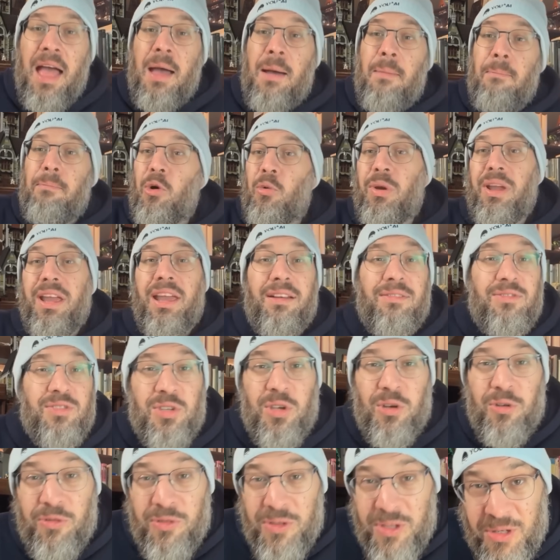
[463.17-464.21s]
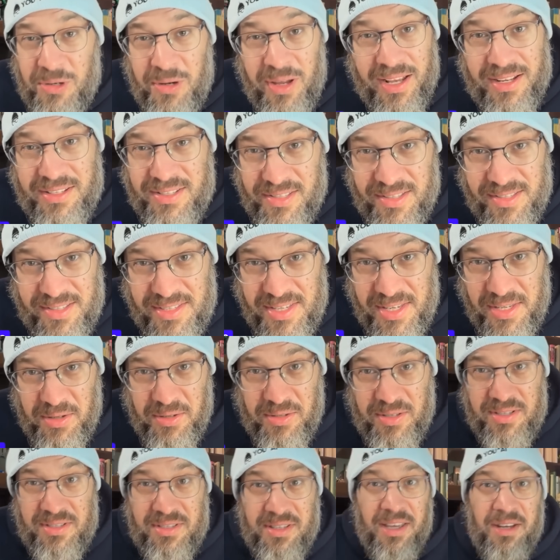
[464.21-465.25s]
But we have so few excellent senior
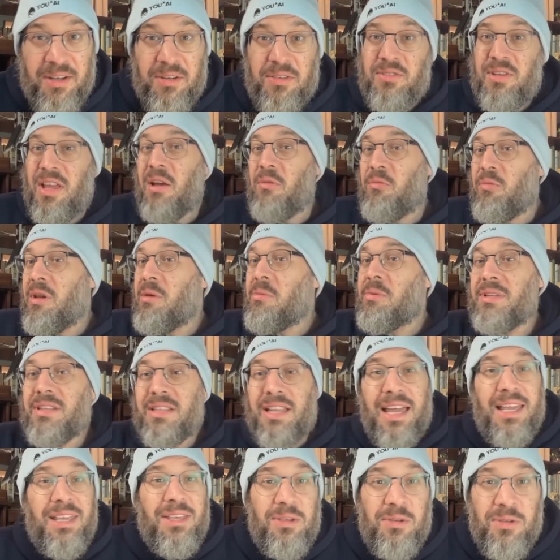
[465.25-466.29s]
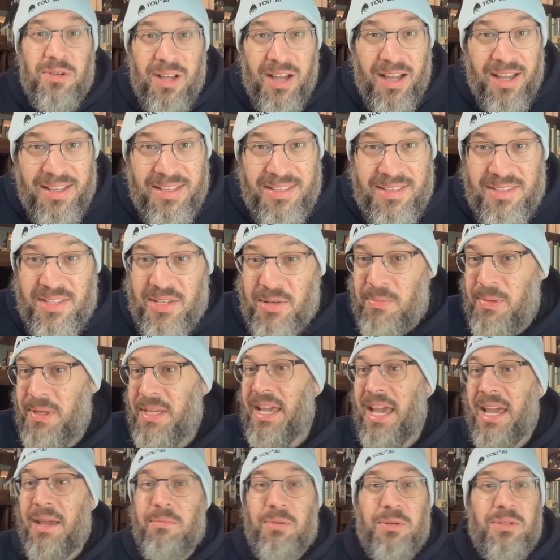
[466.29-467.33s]
designers, and we would like you guys to
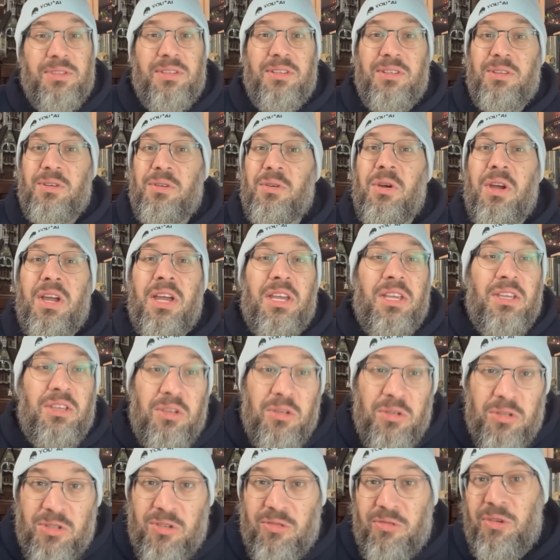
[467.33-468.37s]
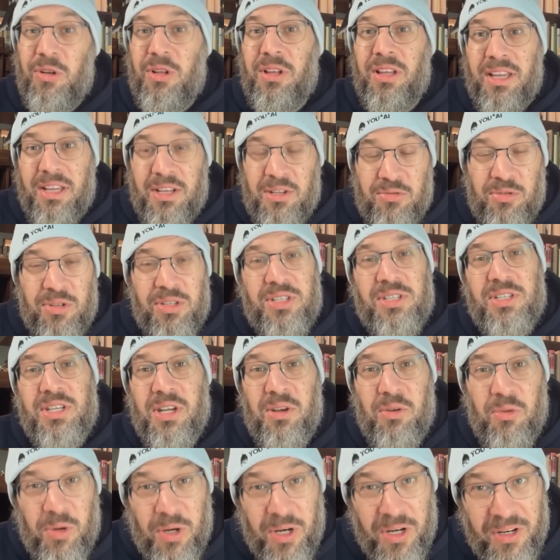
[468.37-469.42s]
be able to do useful,
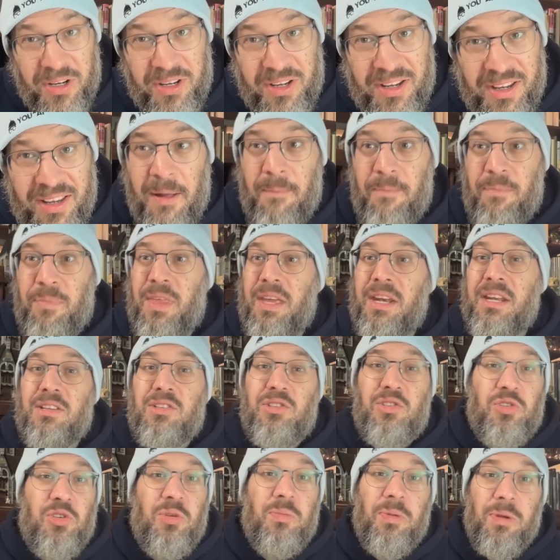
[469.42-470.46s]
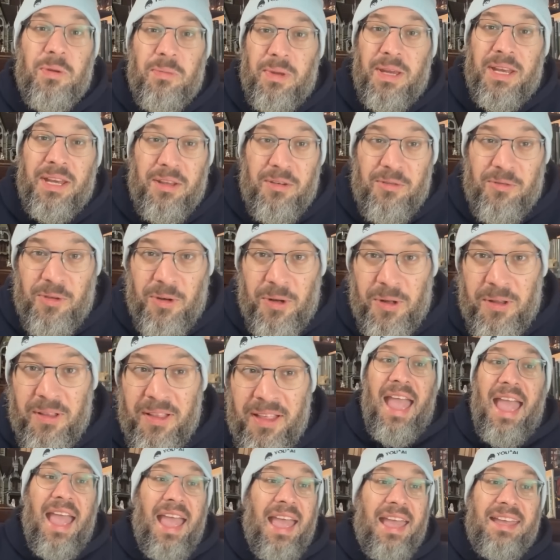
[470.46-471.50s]
interesting work that is super meaningful.
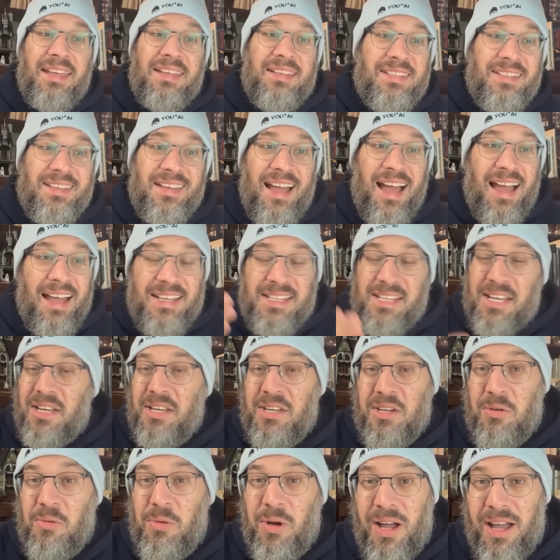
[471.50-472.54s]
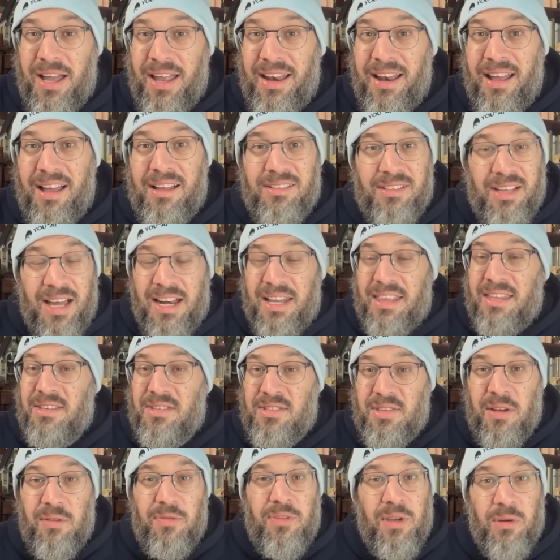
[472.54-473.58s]
And I tell you what, a lot of the
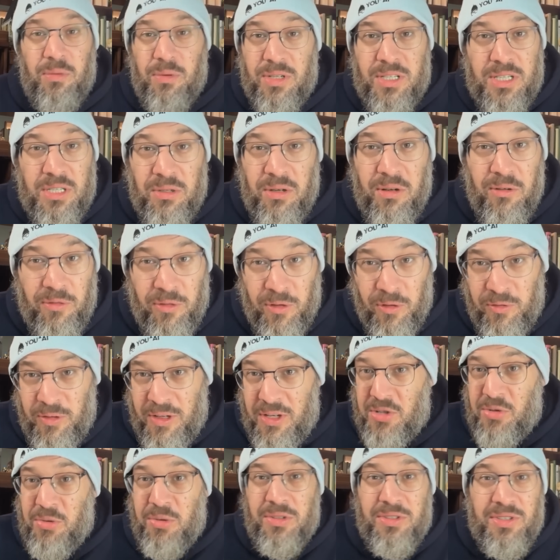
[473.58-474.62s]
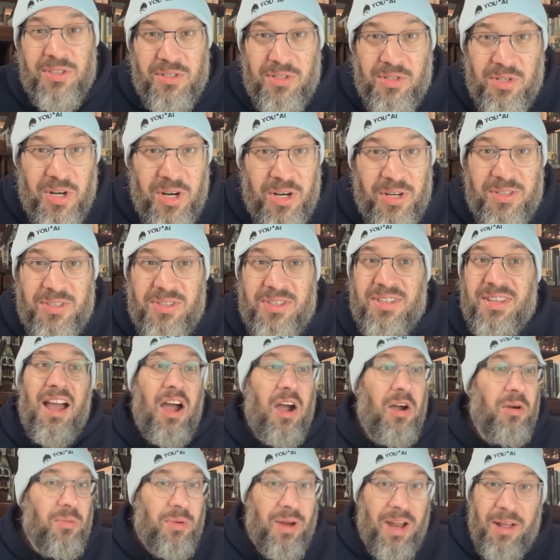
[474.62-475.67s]
stuff that we're doing for visuals and charts
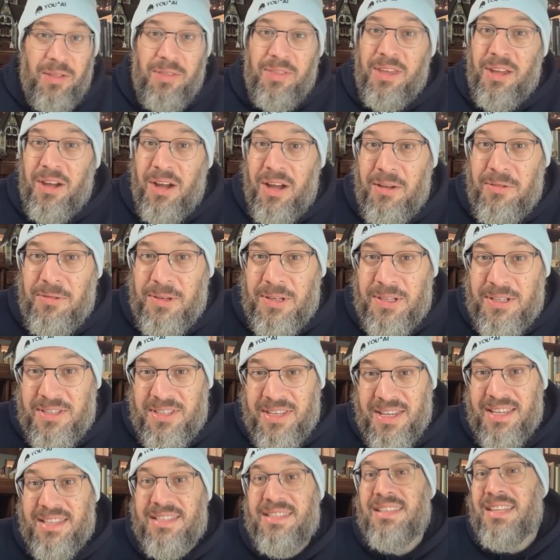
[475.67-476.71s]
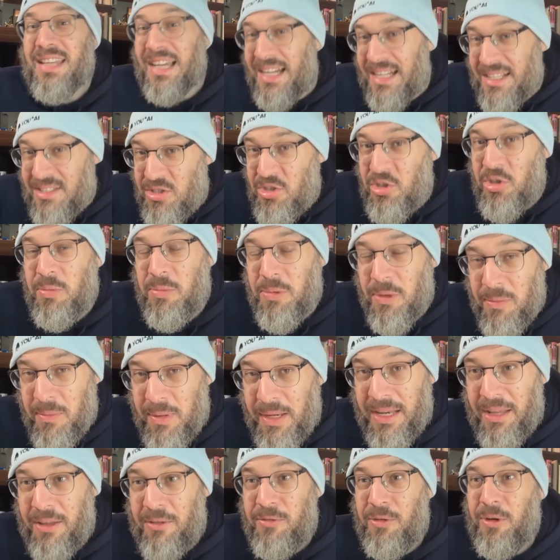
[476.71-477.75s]
around the office is not super
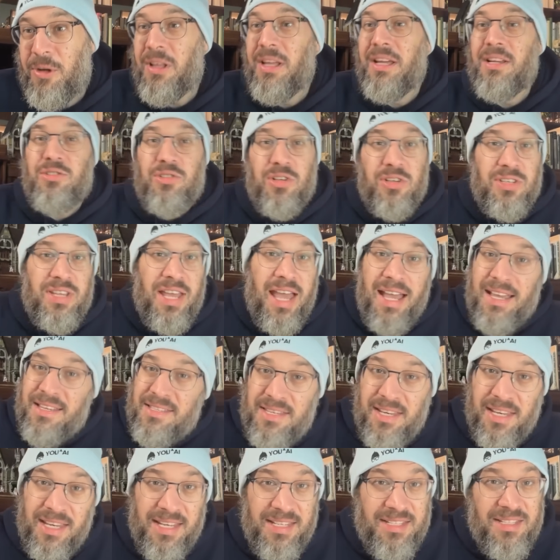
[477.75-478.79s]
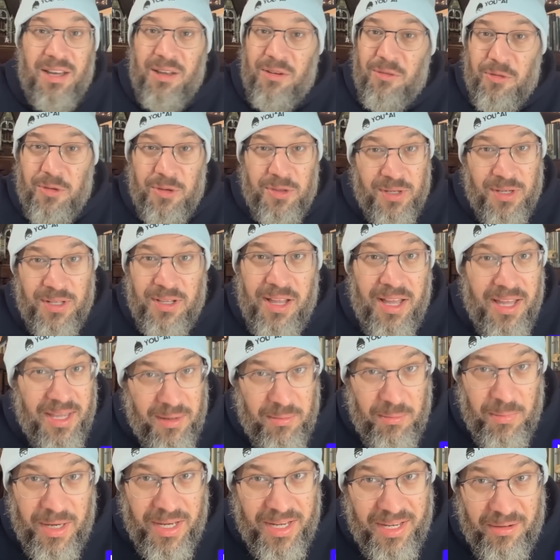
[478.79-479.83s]
meaningful. It just has to get done for the
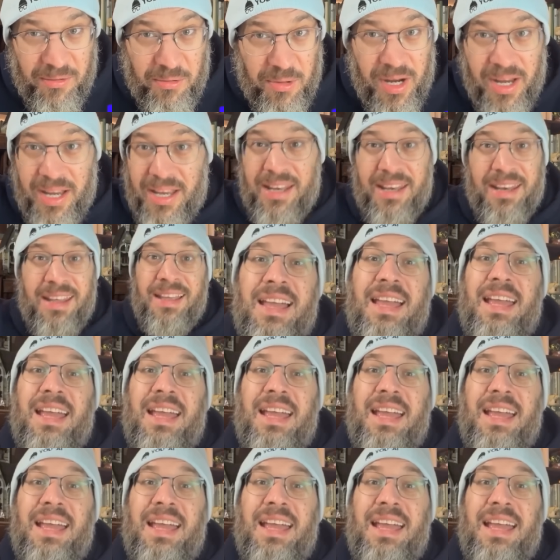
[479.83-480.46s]
client meeting, right?